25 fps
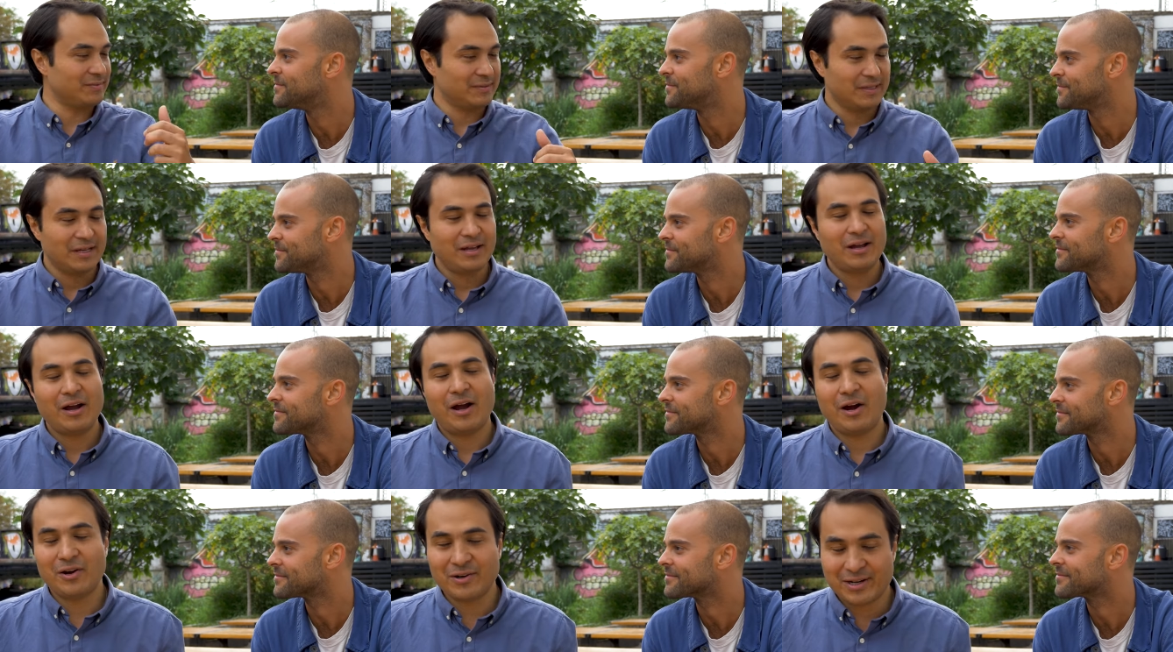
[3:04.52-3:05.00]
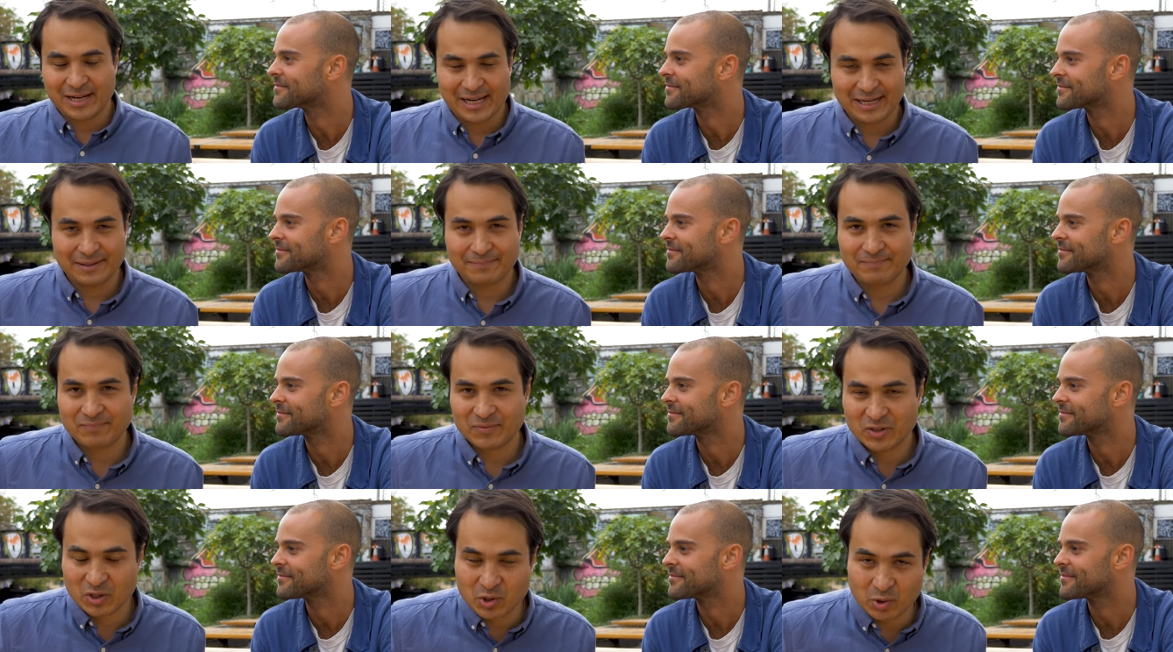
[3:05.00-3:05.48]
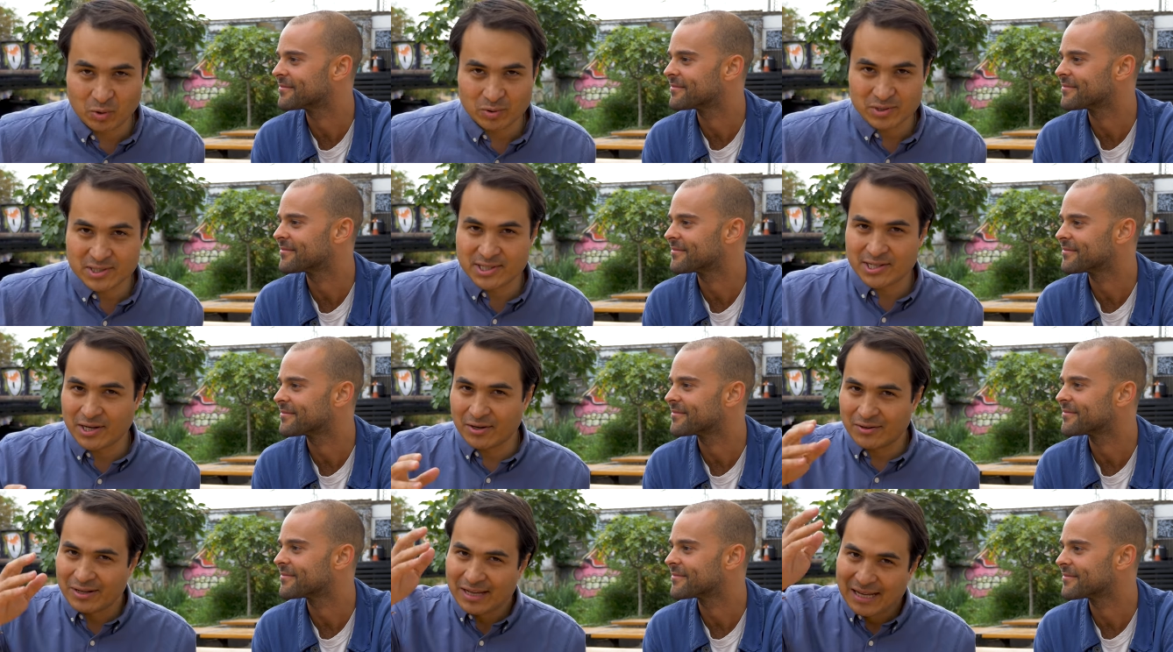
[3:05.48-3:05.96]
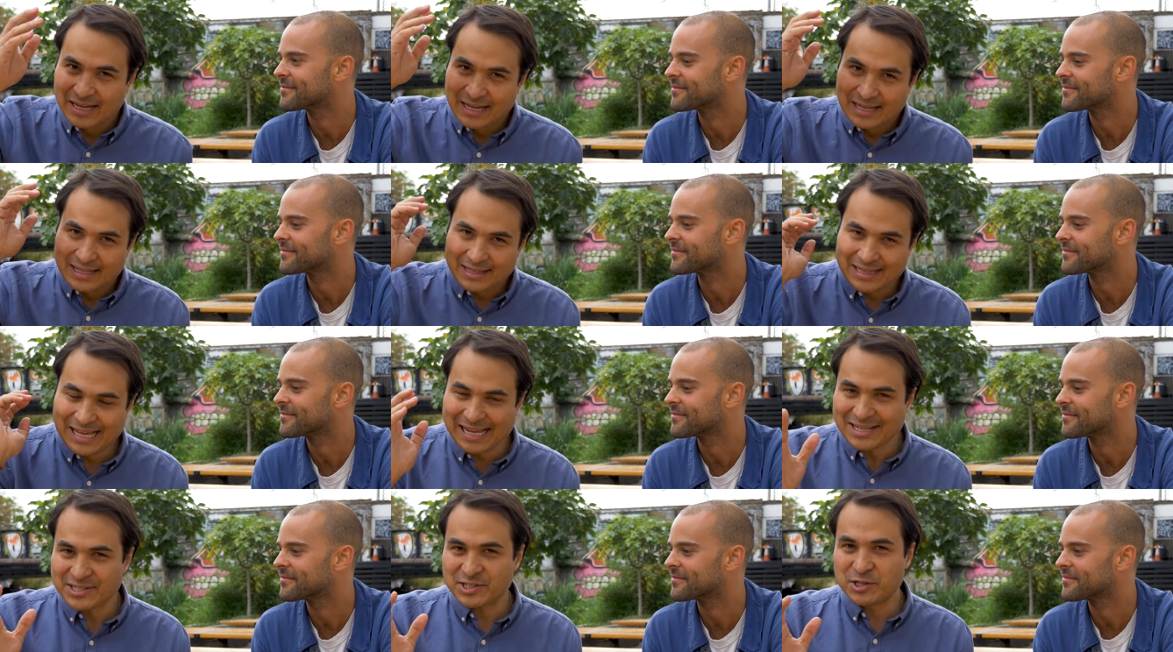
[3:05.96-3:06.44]
Speaker 1: Yeah. Okay, cool. So
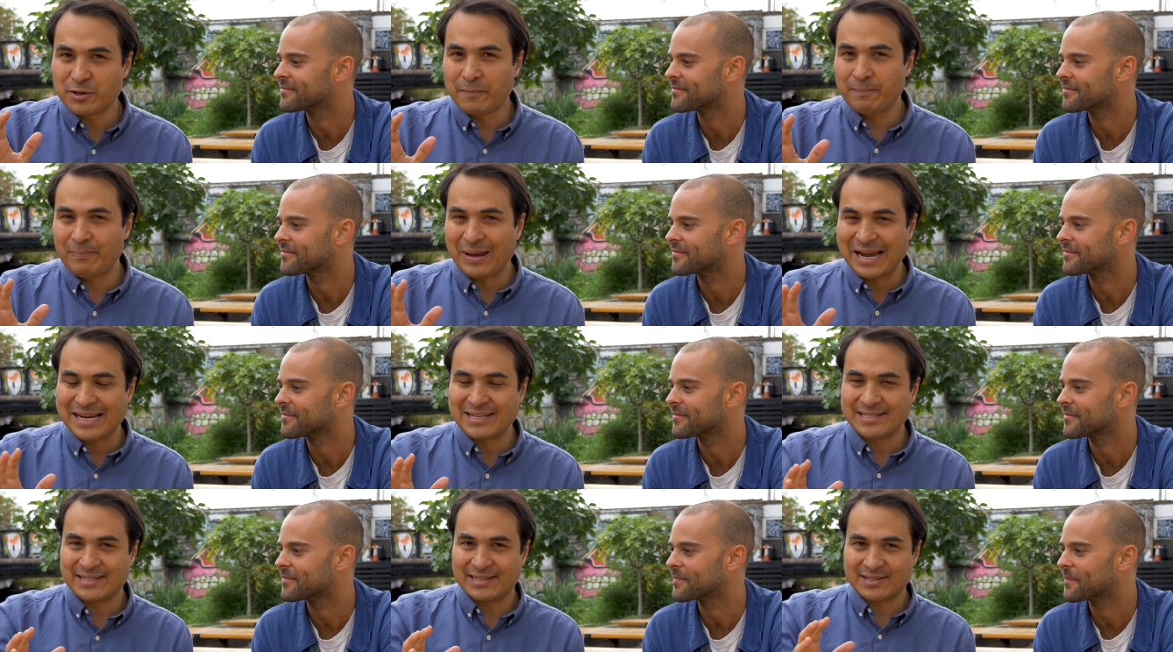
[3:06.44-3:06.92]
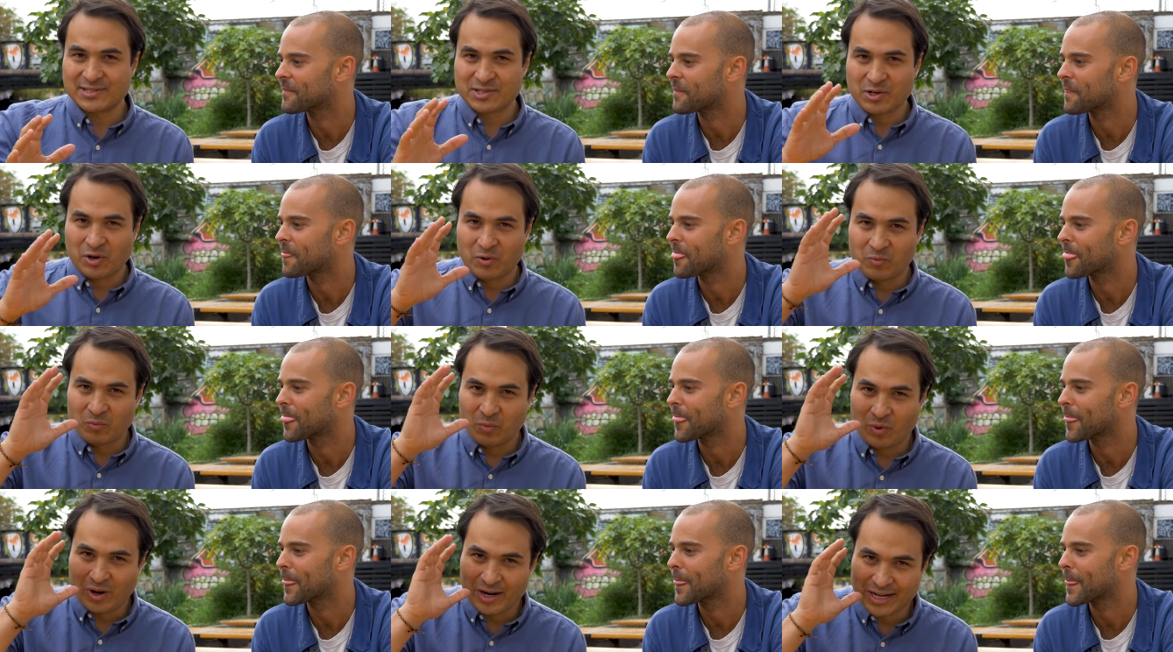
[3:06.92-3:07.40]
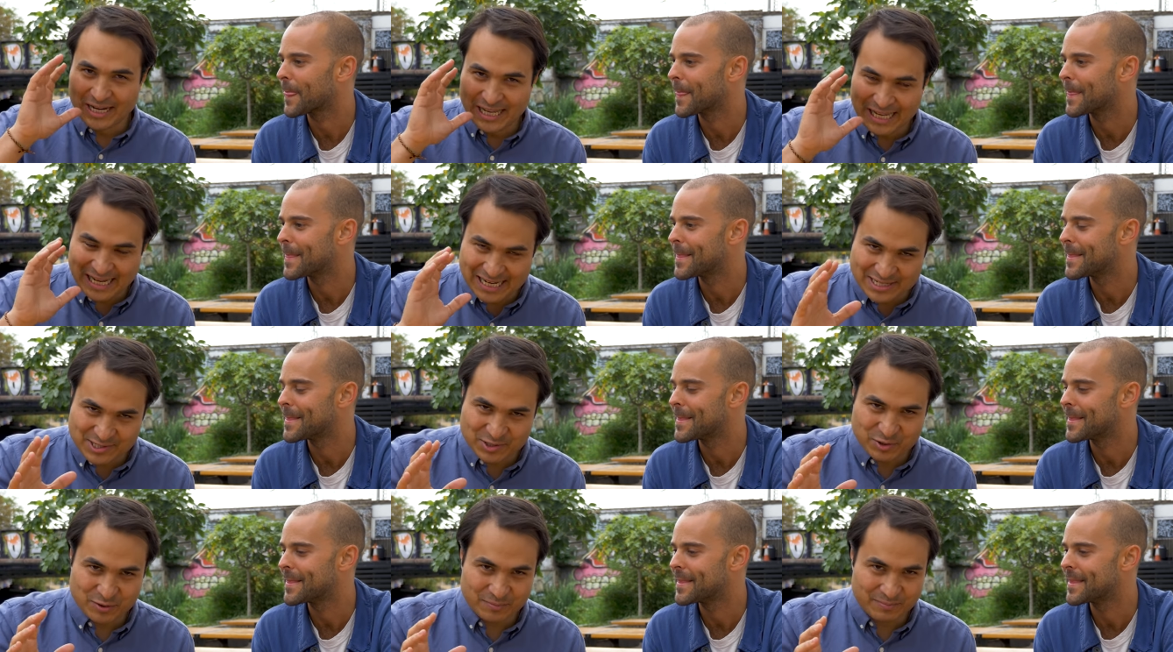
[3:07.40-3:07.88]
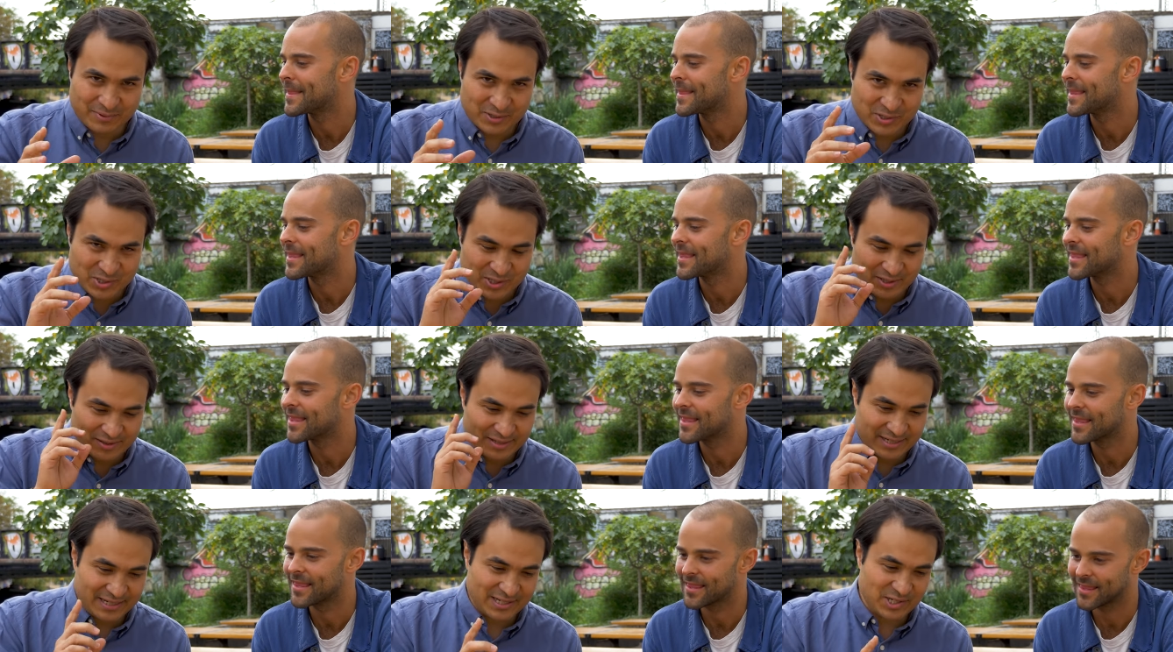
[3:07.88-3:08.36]
that's your basics on what is
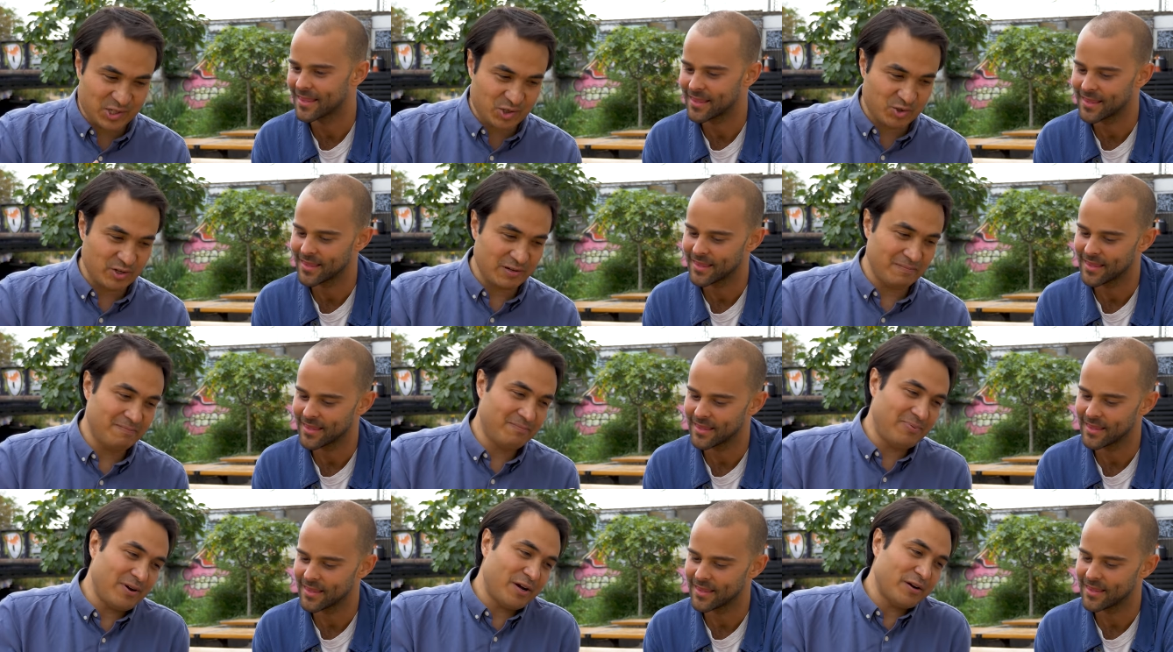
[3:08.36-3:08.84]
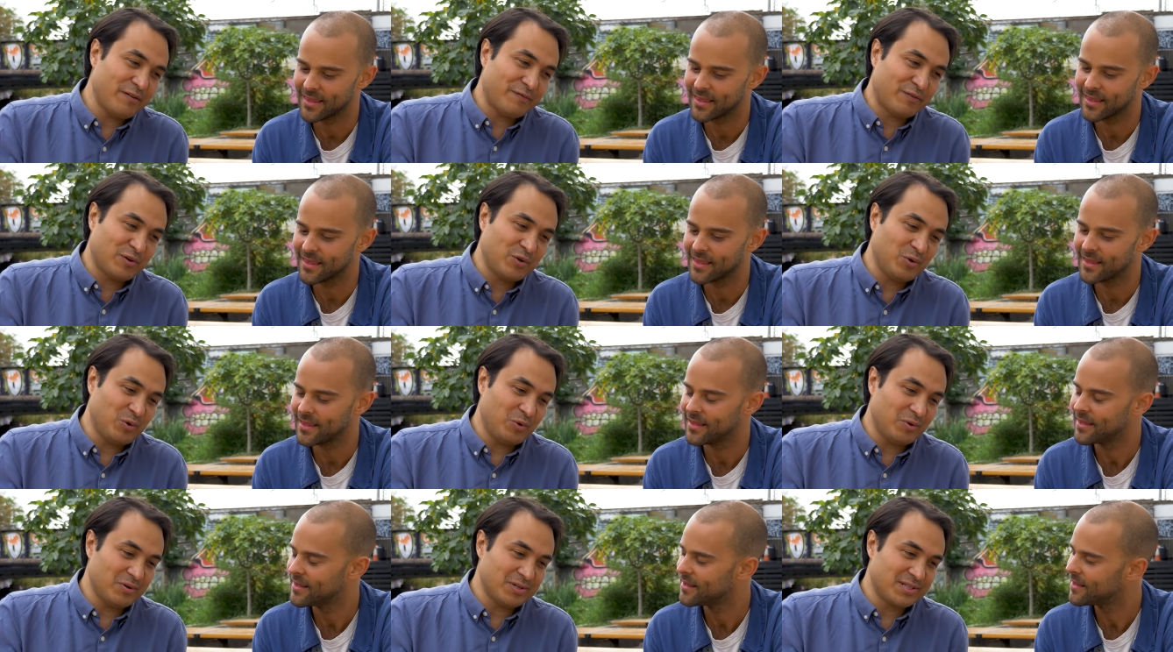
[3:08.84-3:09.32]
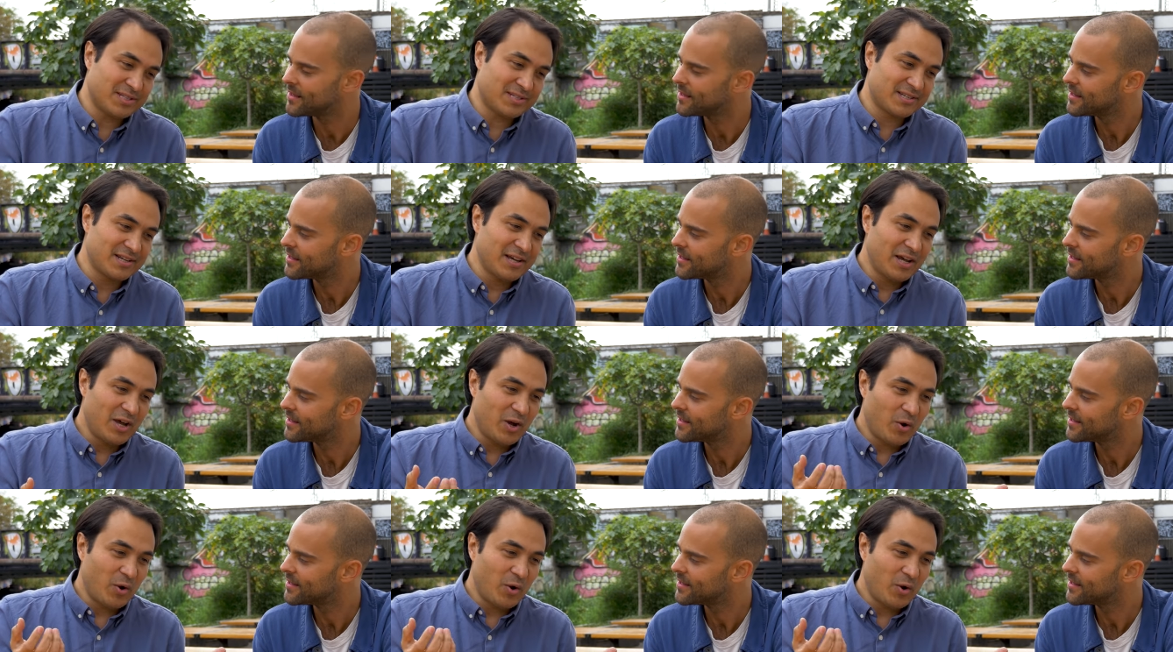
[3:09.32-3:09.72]
kombucha in the history, but of course,